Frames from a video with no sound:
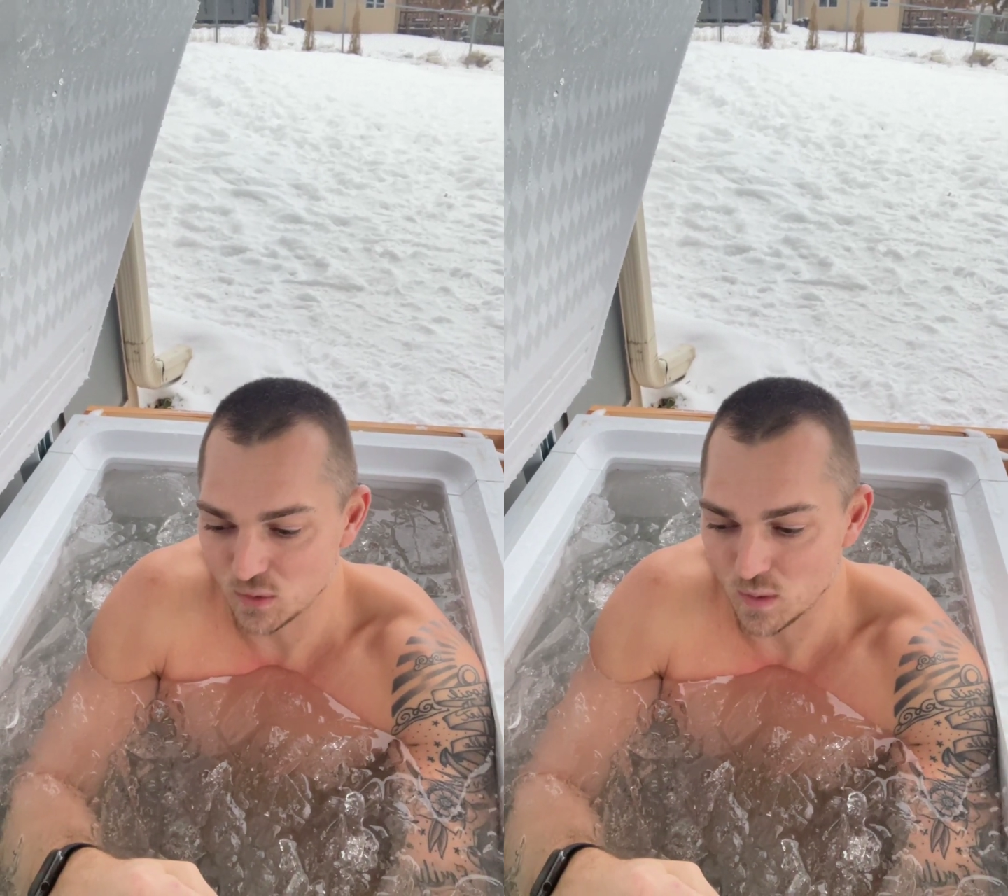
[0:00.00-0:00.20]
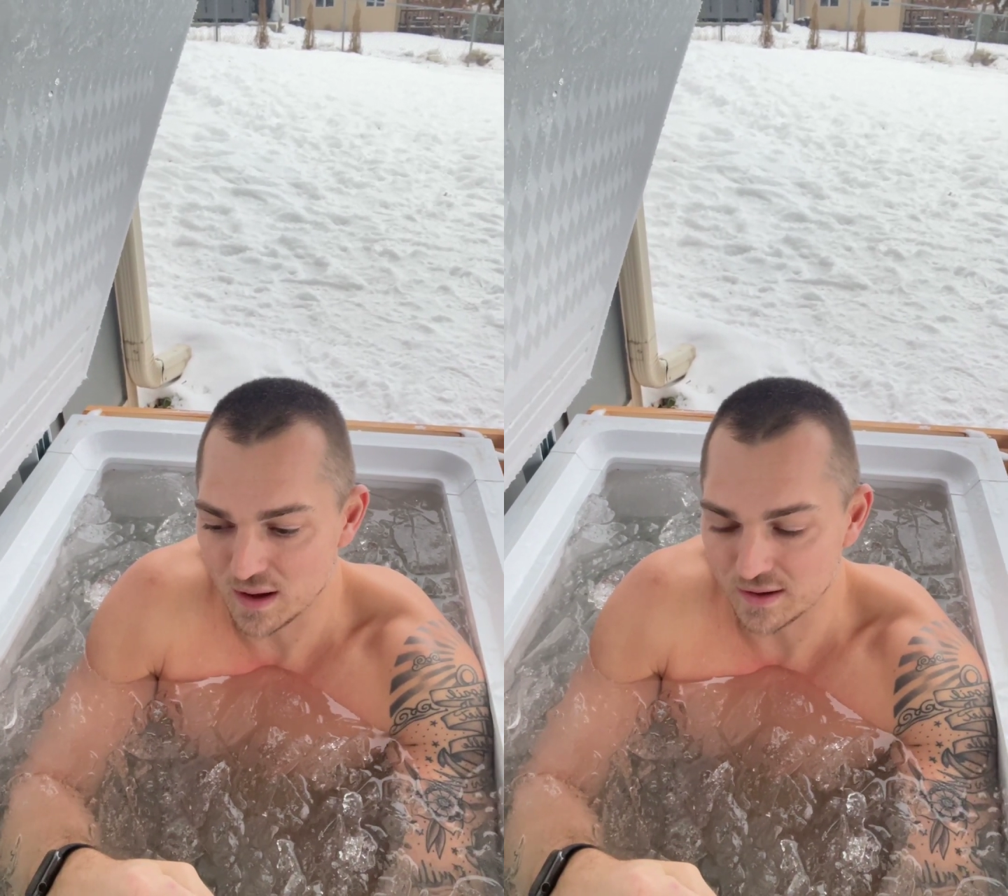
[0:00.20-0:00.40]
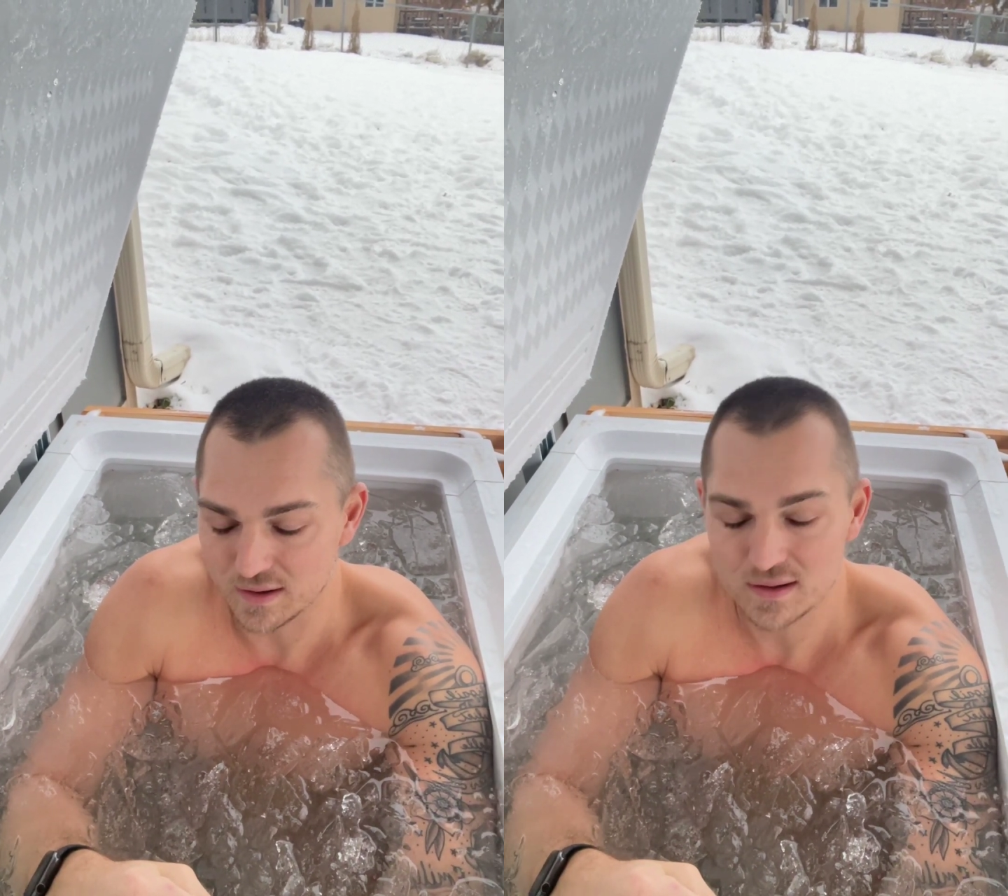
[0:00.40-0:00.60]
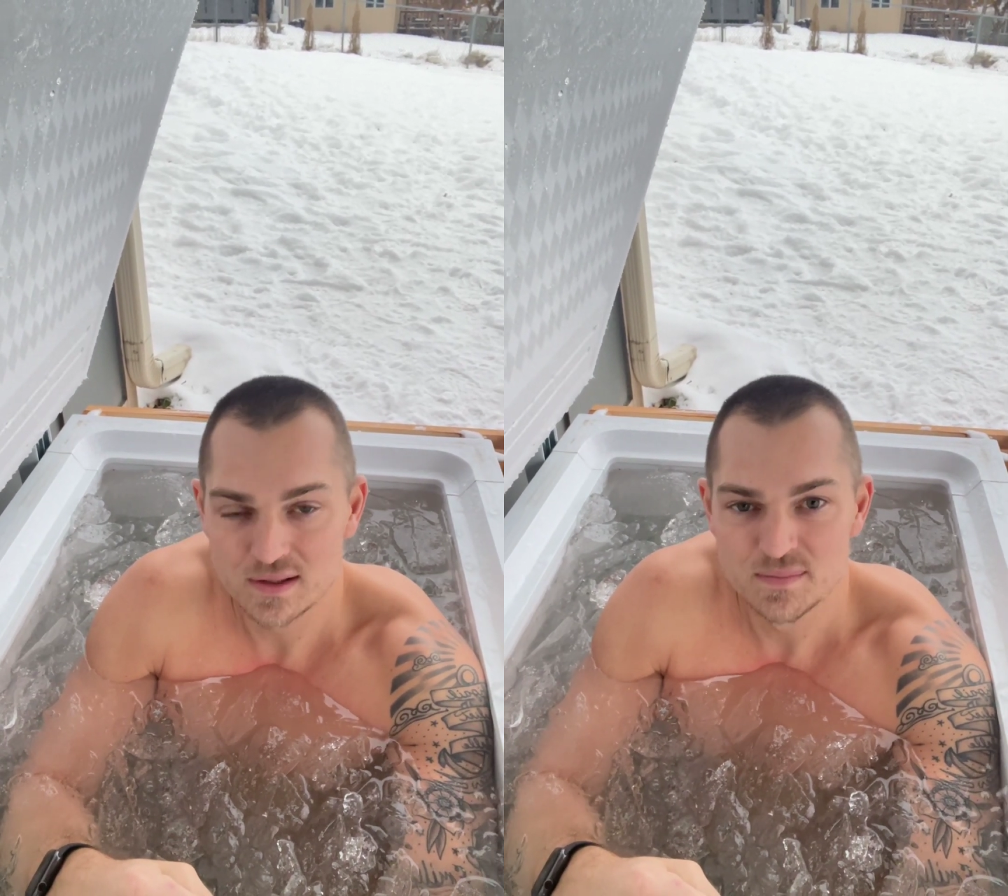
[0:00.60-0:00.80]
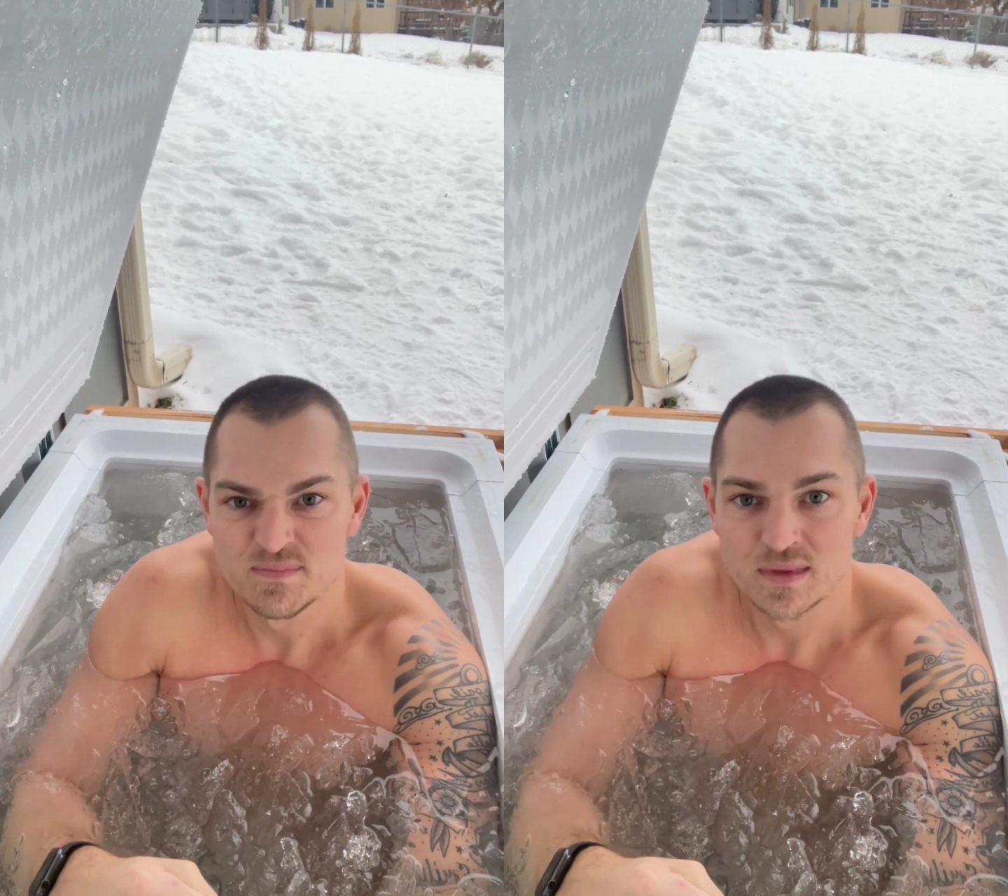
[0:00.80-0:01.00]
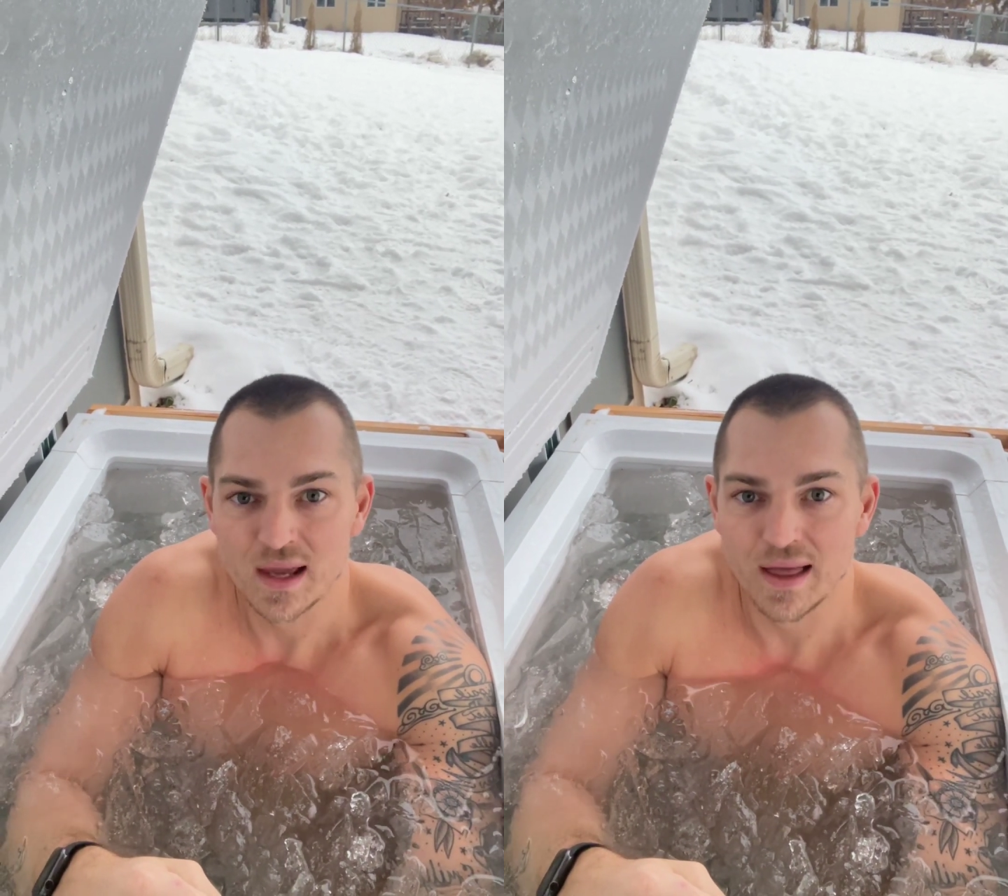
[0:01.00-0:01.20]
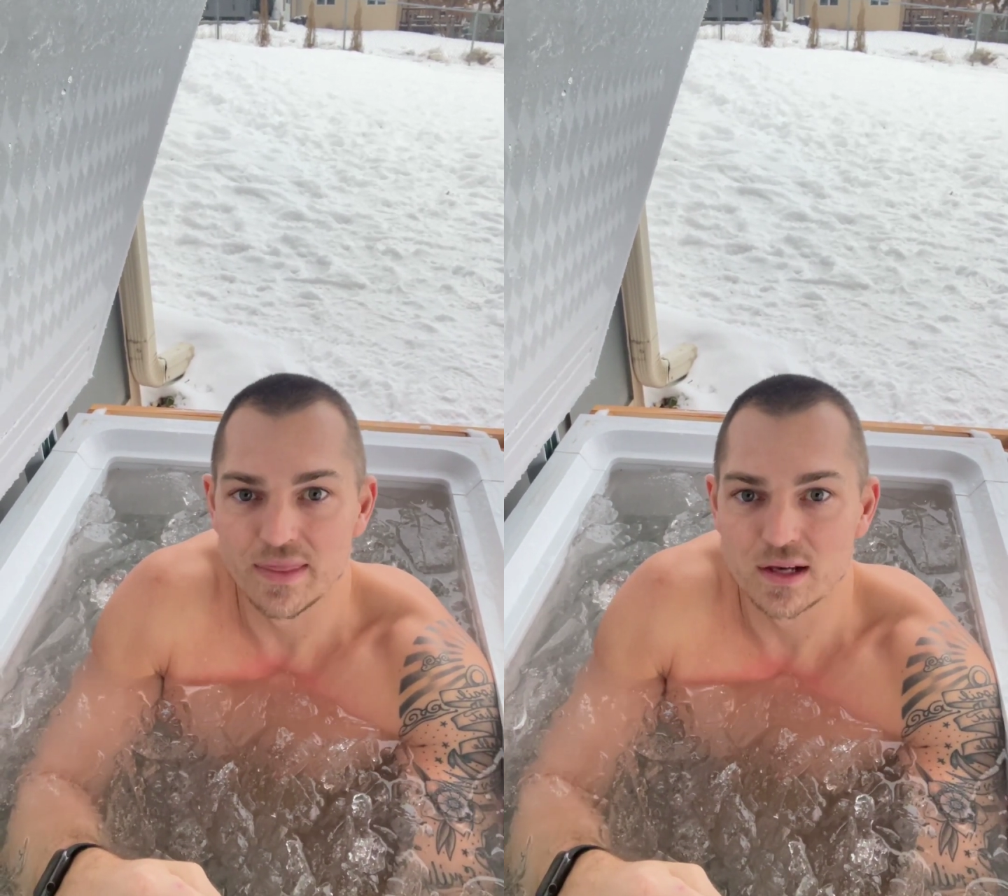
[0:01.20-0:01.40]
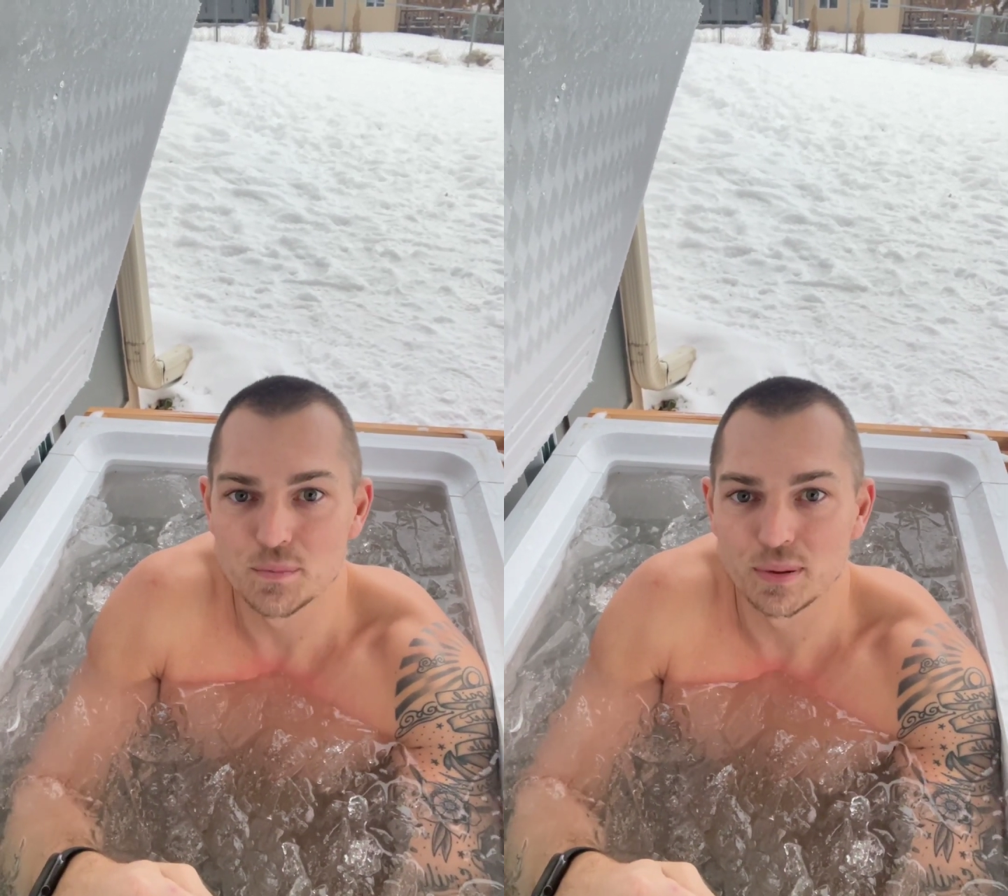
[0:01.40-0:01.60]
water and then you